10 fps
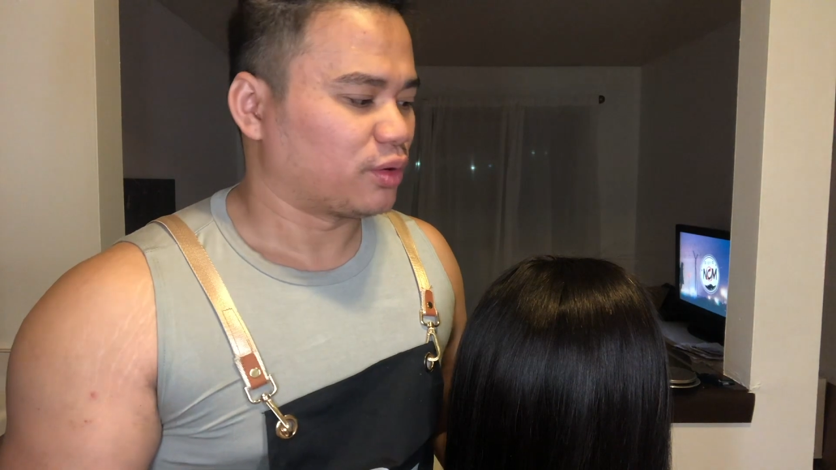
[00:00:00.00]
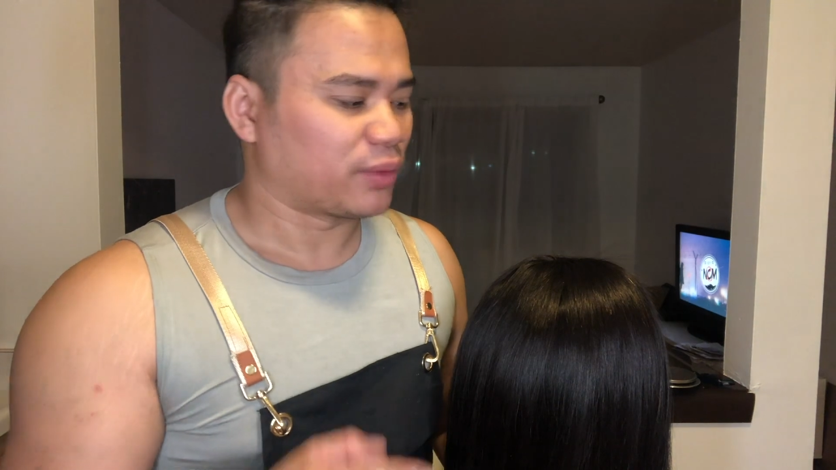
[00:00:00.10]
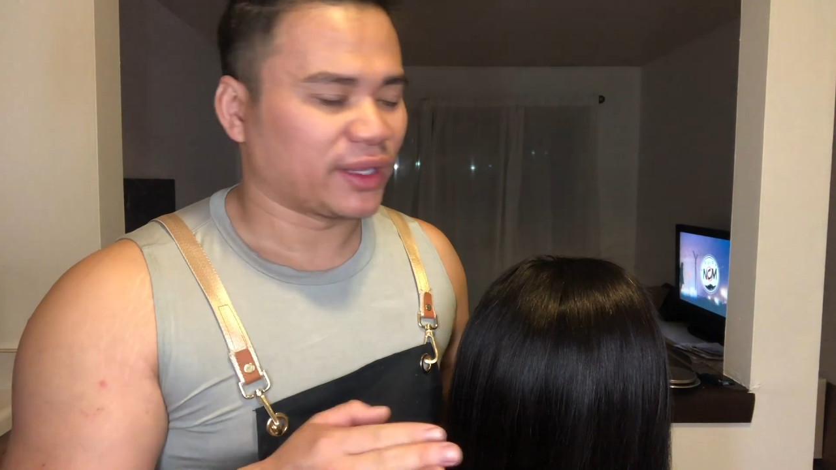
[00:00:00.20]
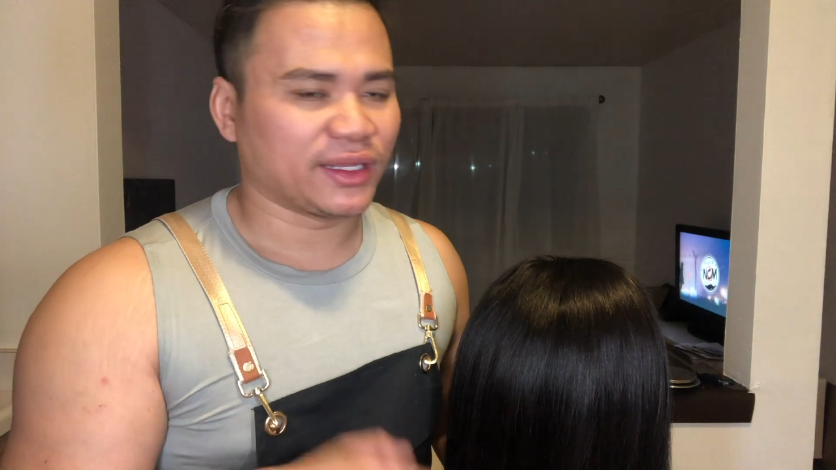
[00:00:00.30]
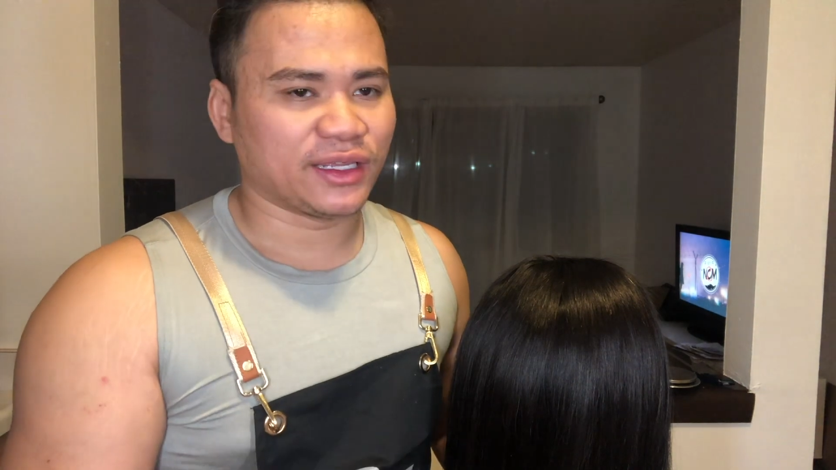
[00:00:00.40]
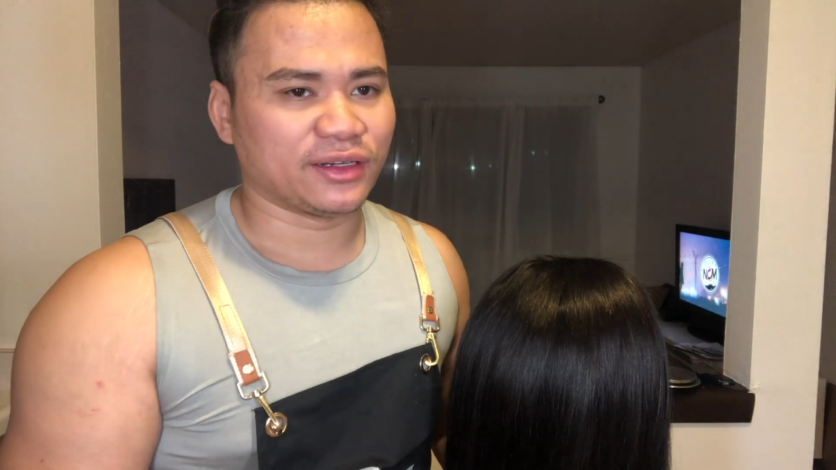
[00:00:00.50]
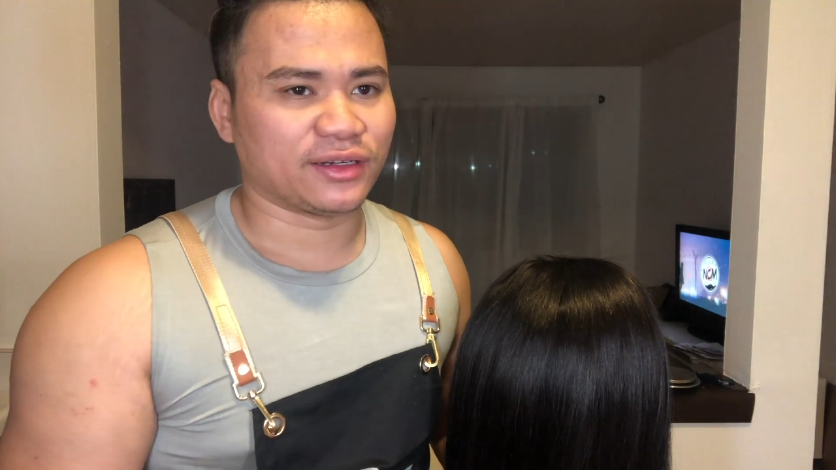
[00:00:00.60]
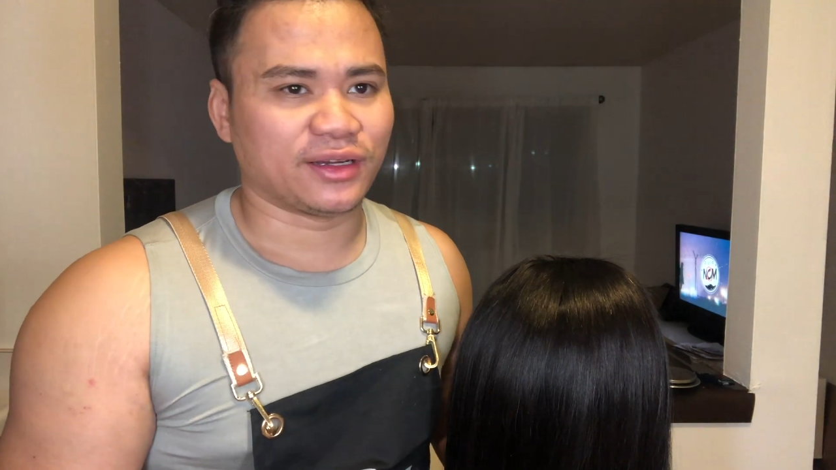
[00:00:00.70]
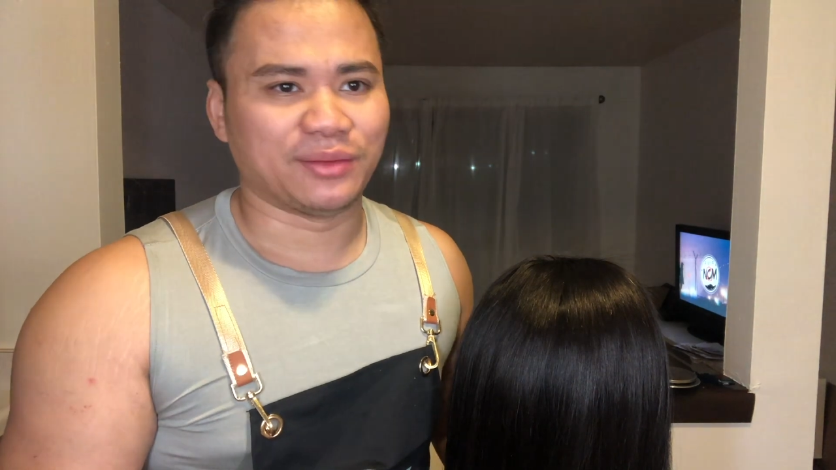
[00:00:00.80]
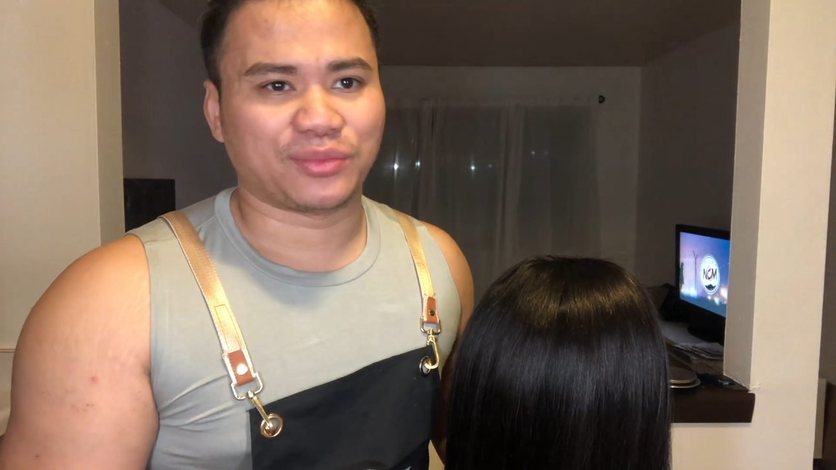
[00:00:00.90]
right
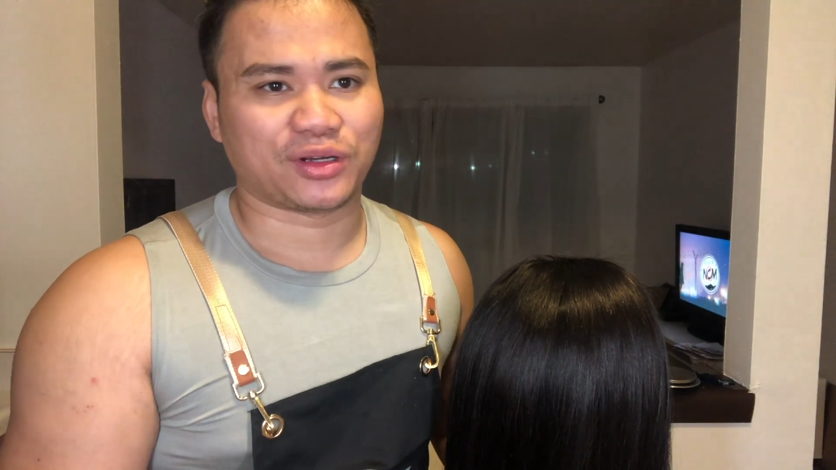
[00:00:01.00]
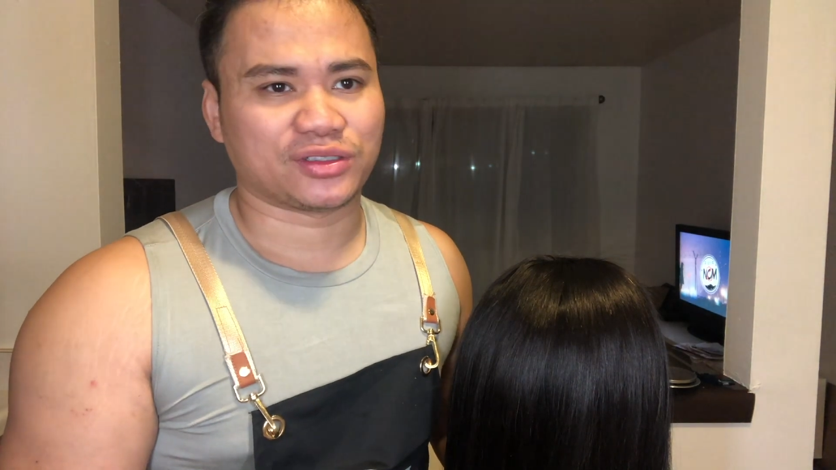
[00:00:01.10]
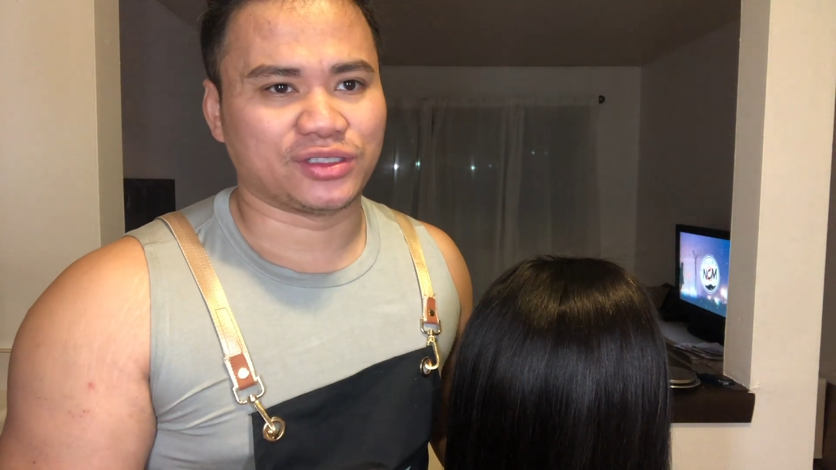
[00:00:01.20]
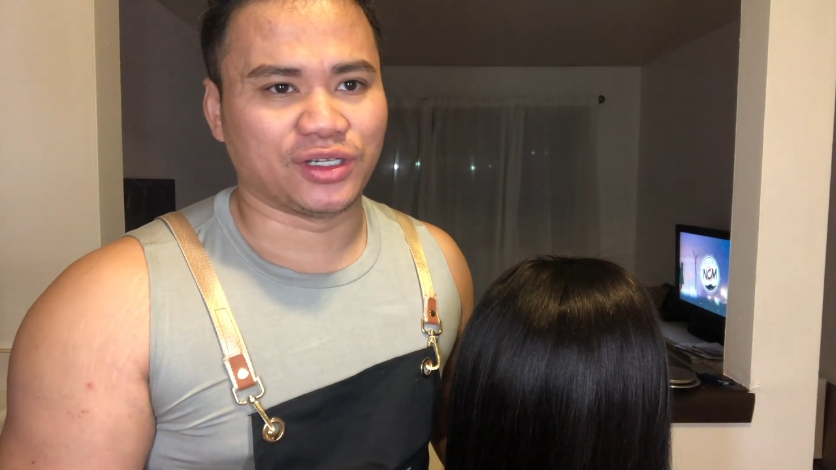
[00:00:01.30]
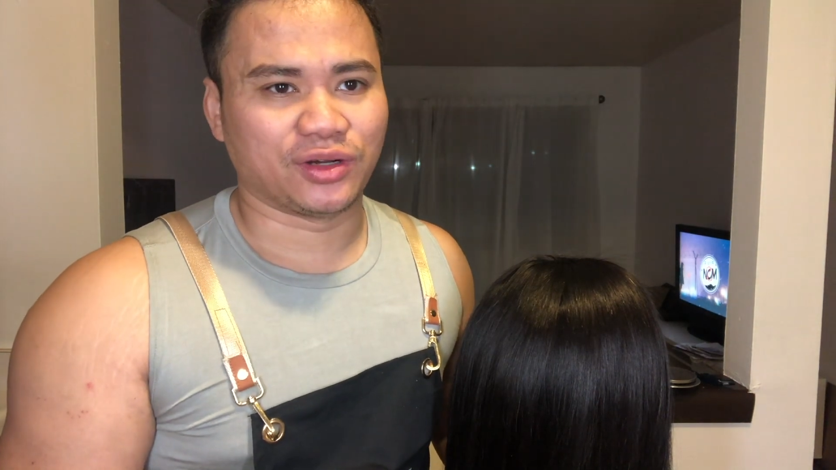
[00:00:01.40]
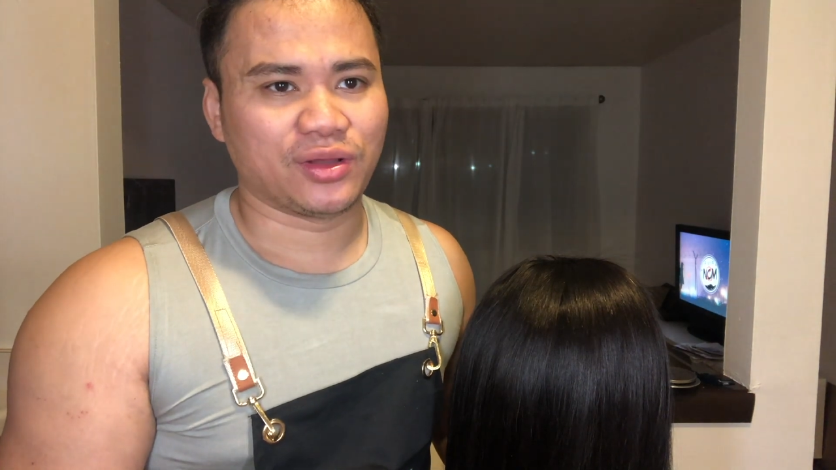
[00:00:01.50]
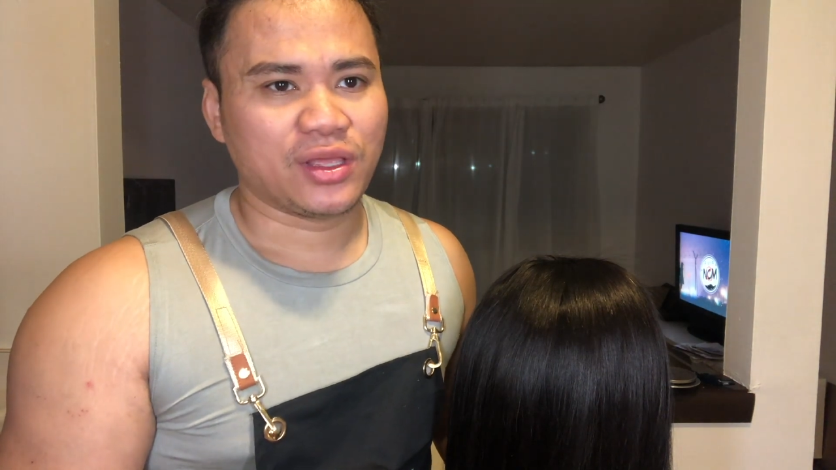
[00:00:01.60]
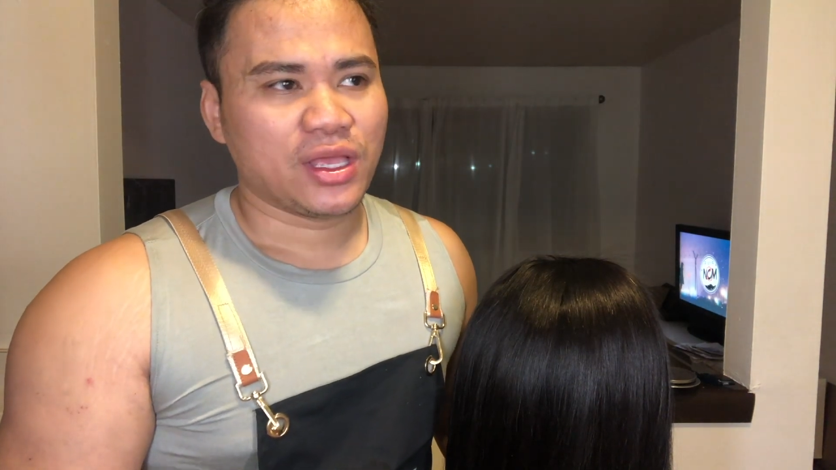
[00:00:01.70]
here and personal,